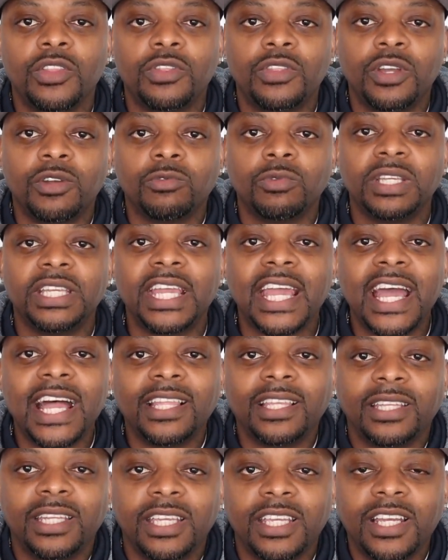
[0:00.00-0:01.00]
the
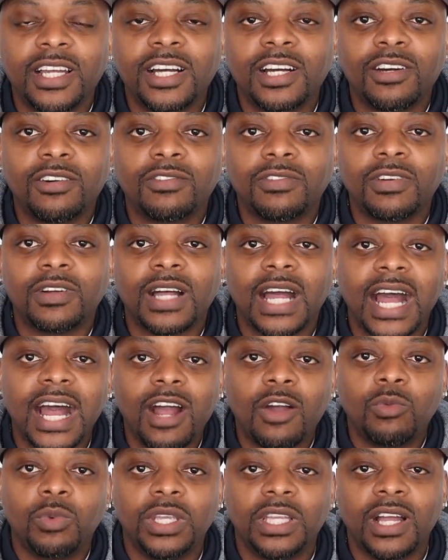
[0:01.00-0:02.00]
reality of
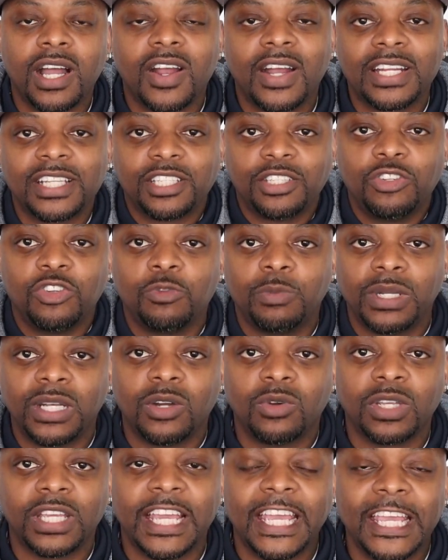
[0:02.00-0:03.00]
how we are as human,
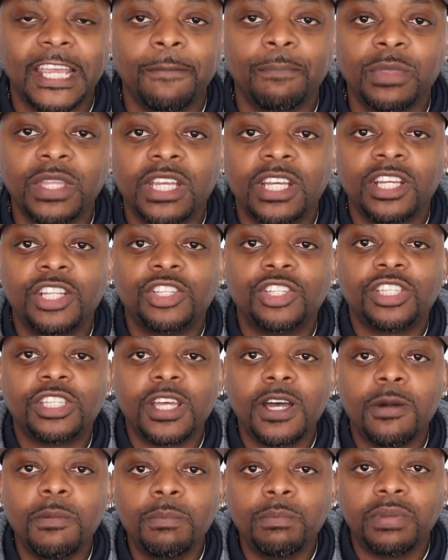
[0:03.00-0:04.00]
okay?
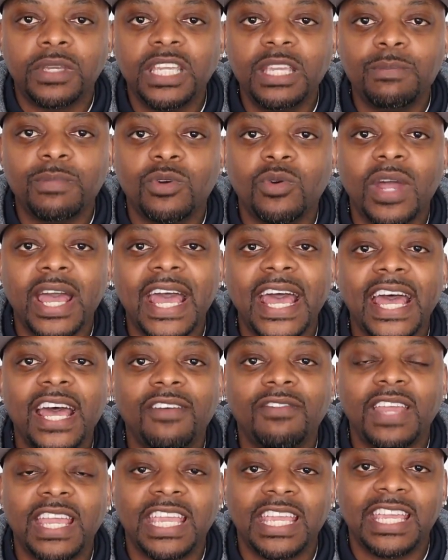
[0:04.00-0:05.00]
Some people
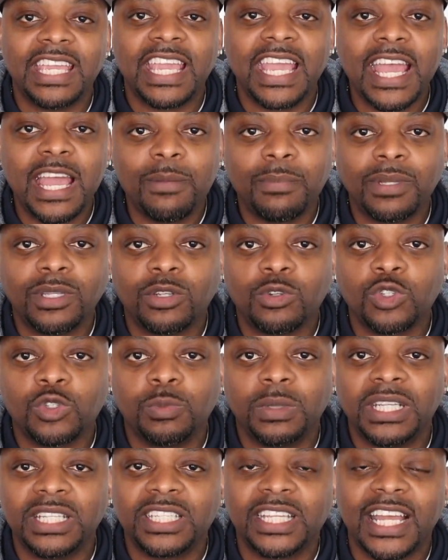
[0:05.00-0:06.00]
have a gambler's
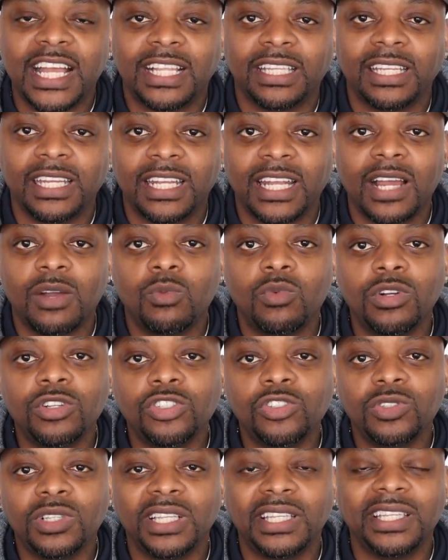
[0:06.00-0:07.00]
mentality, and I
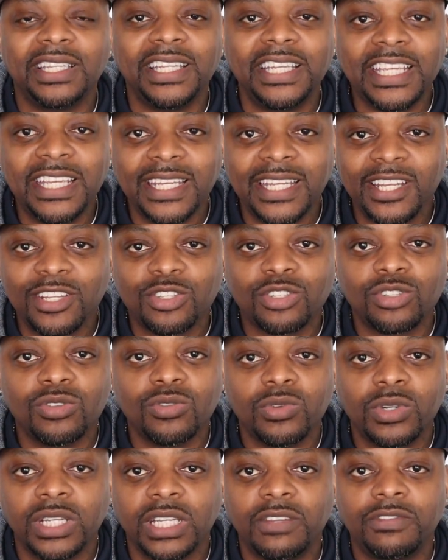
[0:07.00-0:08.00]
want you to lean
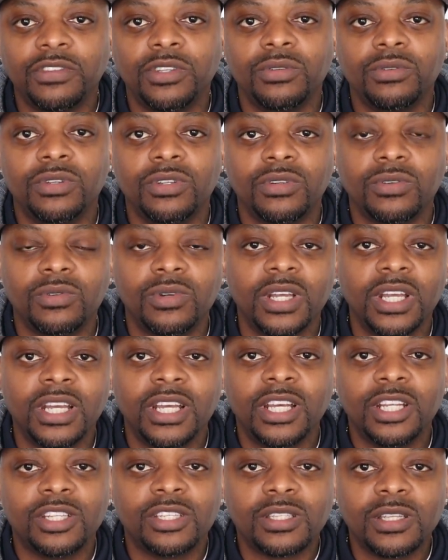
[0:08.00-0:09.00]
into it if you do.
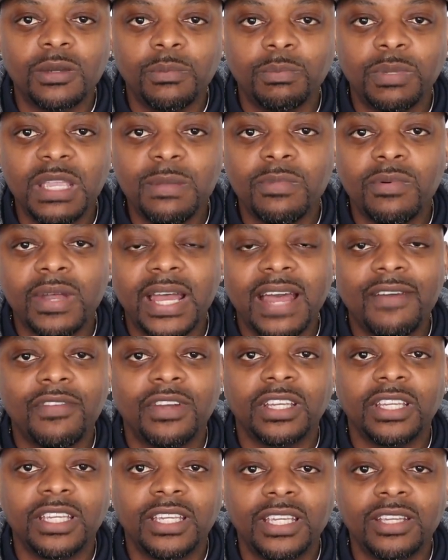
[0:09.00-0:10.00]
Some people have
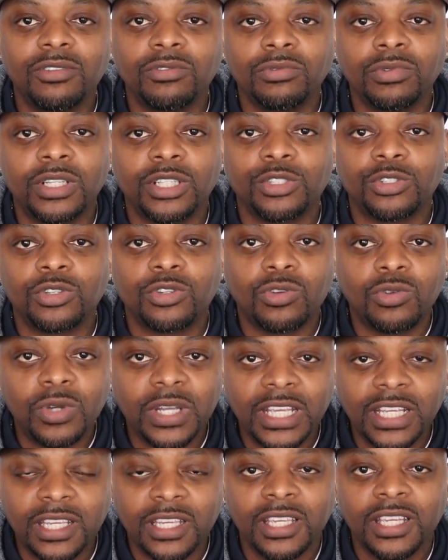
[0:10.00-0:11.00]
a
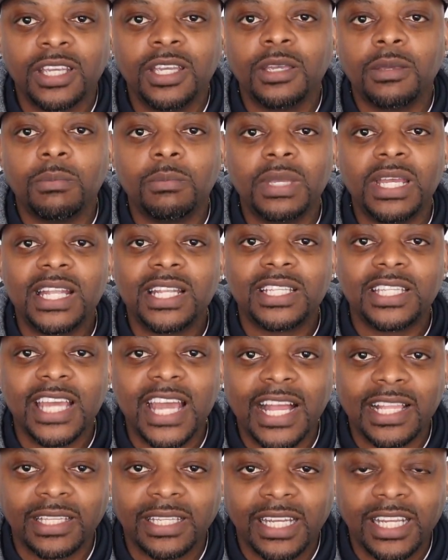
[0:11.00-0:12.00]
get-rich-quick
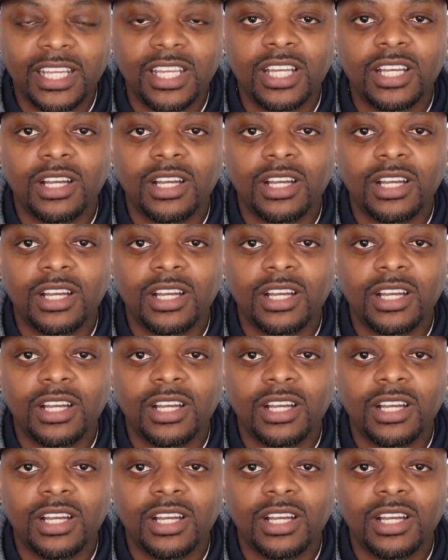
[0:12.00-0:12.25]
mentality,